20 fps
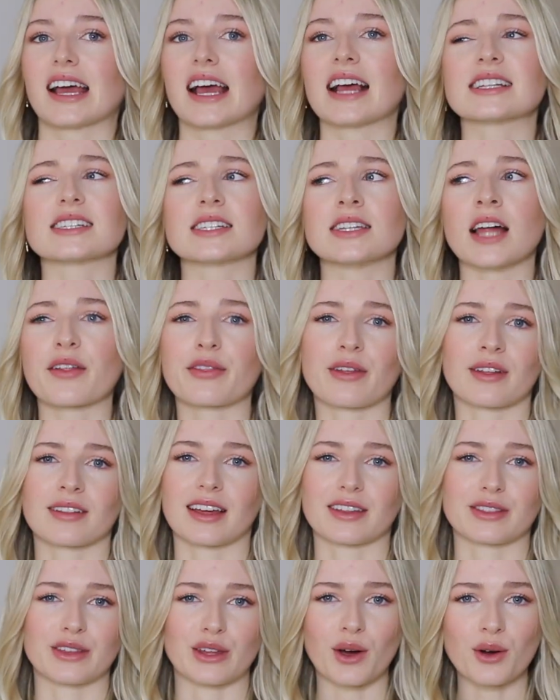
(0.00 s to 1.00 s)
it's nothing
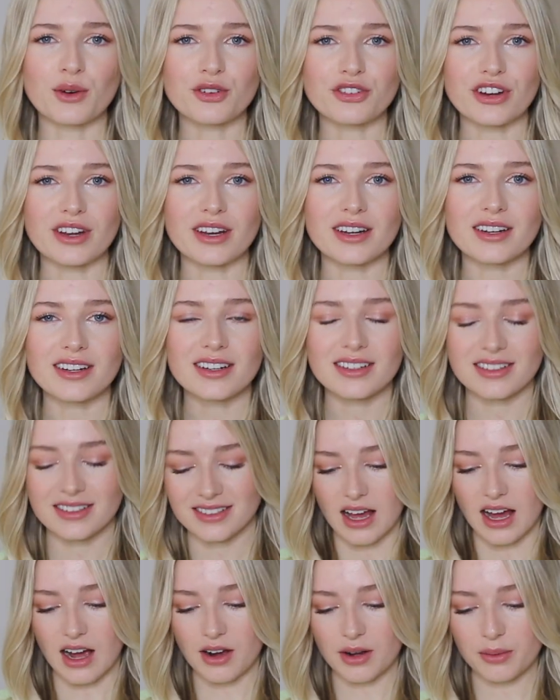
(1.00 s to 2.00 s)
like the ocean.
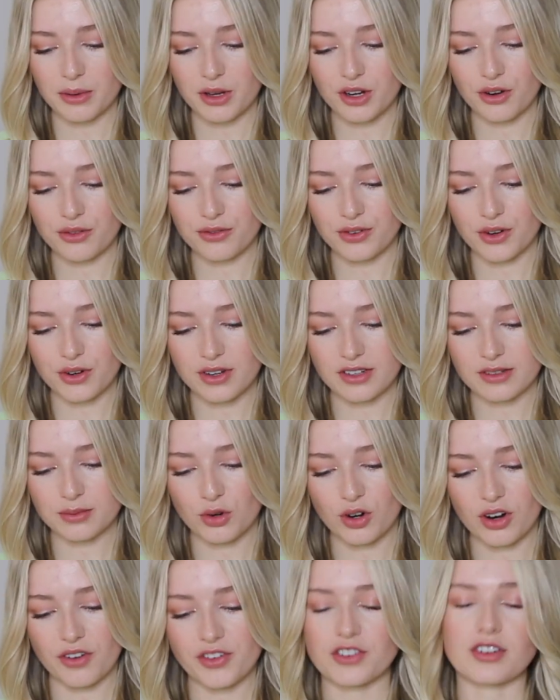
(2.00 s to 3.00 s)
How come you don't focus
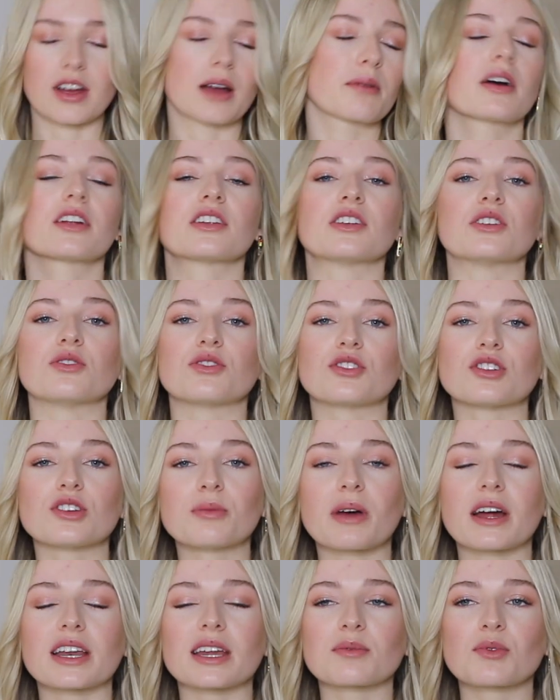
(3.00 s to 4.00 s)
more of your time on
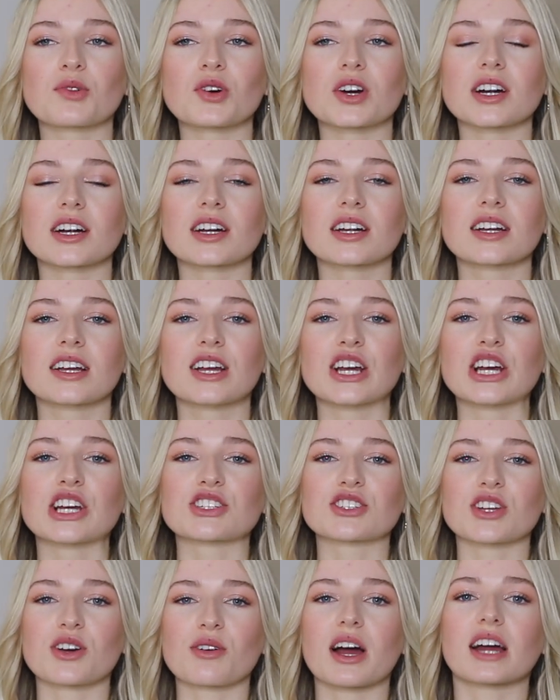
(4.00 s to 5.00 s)
YouTube anymore?
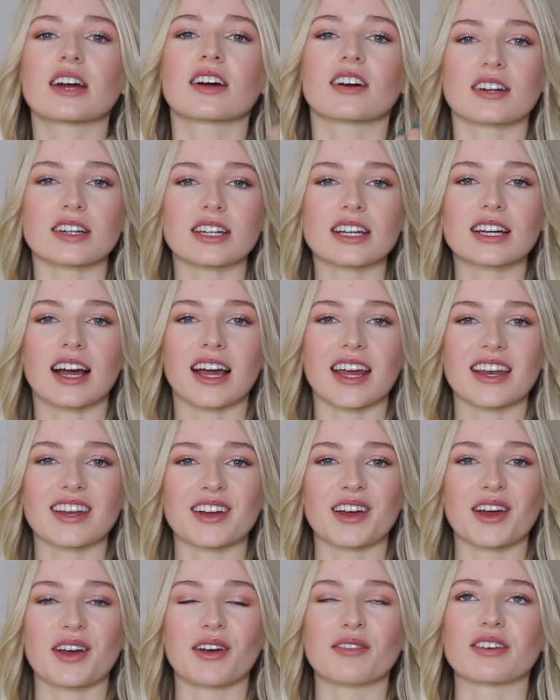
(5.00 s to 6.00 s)
So I already kind
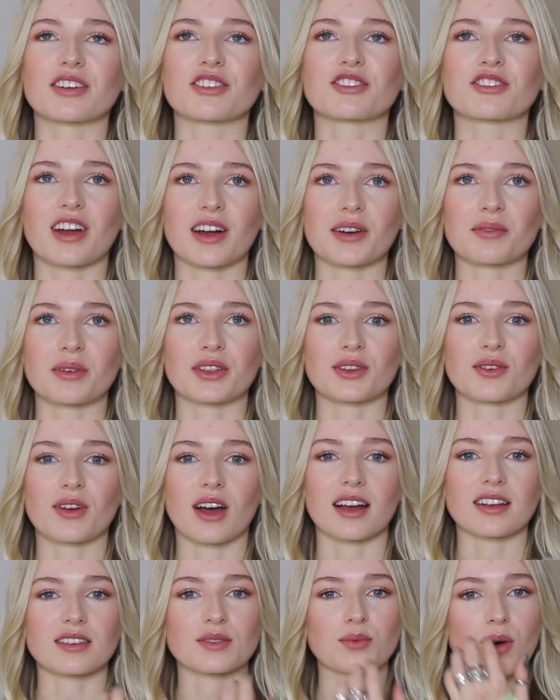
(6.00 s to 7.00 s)
of shared with you
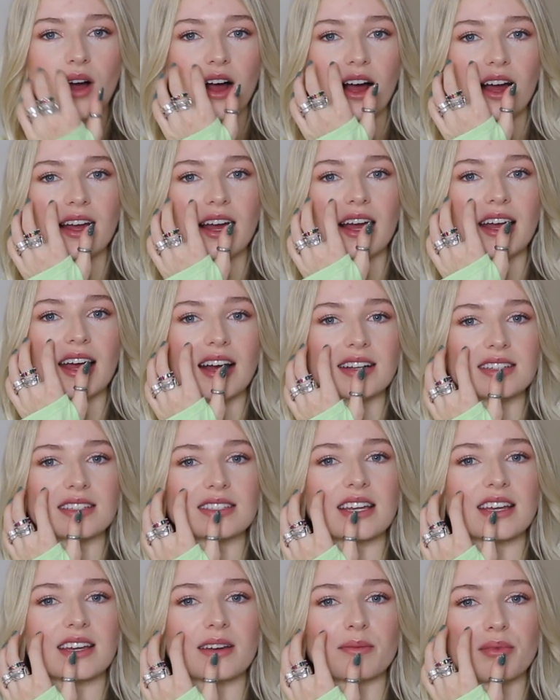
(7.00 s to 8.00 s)
guys why I had to
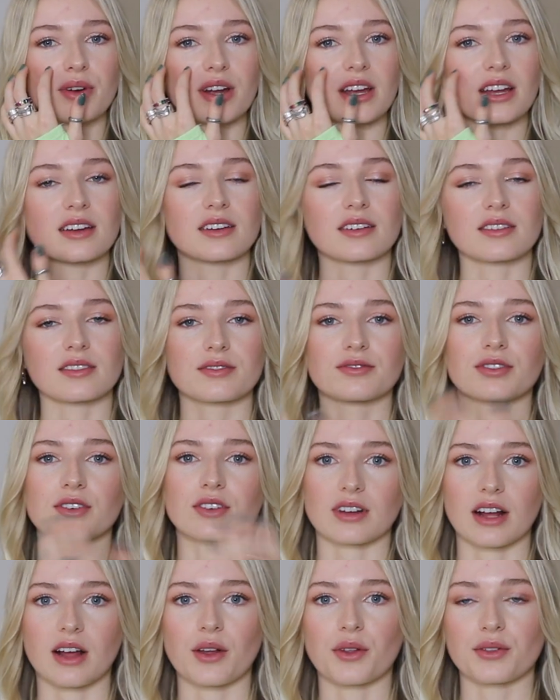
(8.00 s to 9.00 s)
take a break
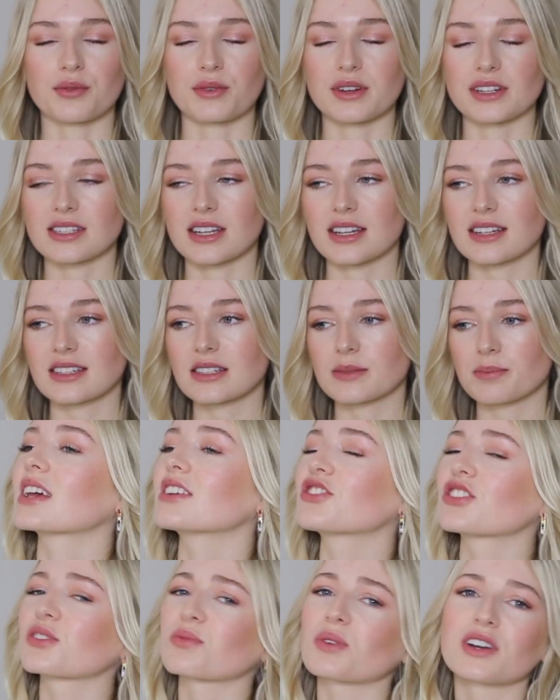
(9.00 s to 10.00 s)
for health reasons.
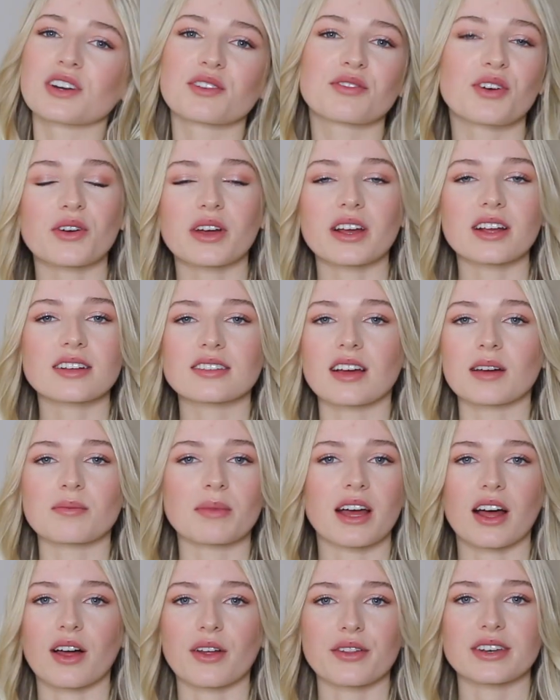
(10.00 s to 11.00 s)
Just wanted to focus on
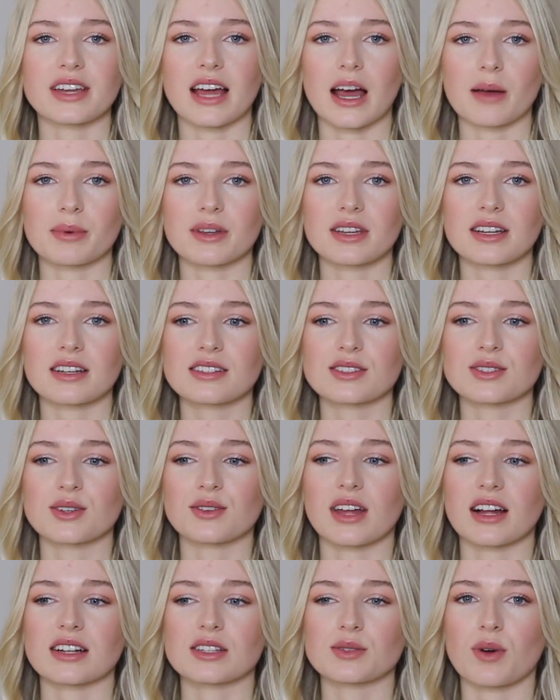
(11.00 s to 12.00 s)
my health and happiness,
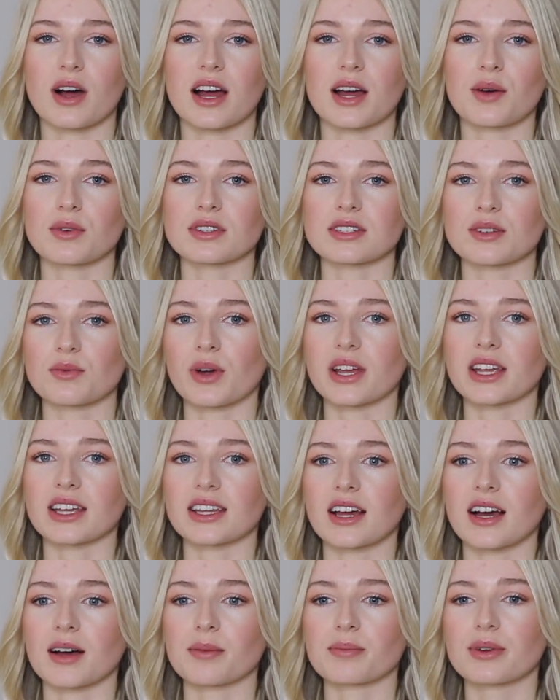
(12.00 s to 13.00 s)
so that's why I wasn't
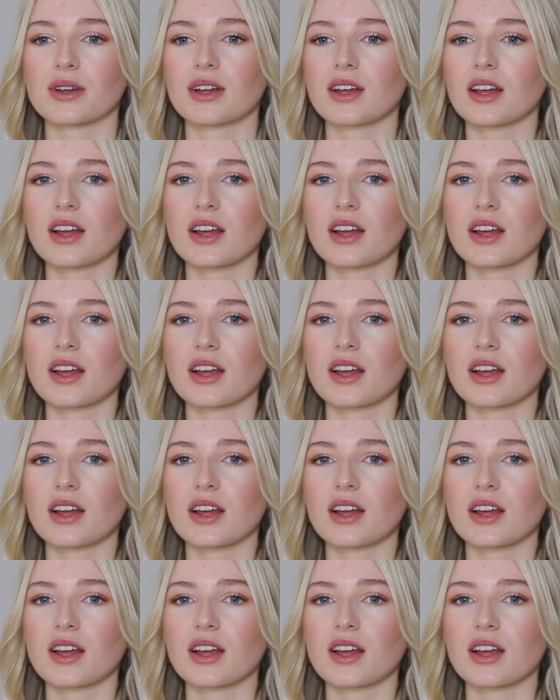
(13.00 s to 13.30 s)
waking up